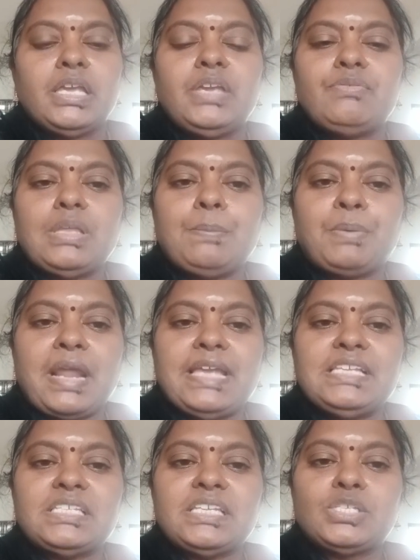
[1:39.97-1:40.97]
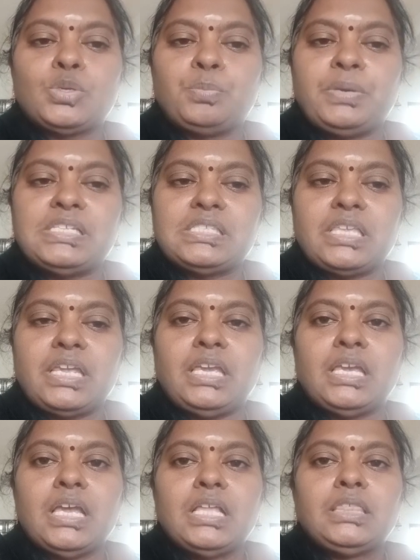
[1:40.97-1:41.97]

If the price is rupees 3,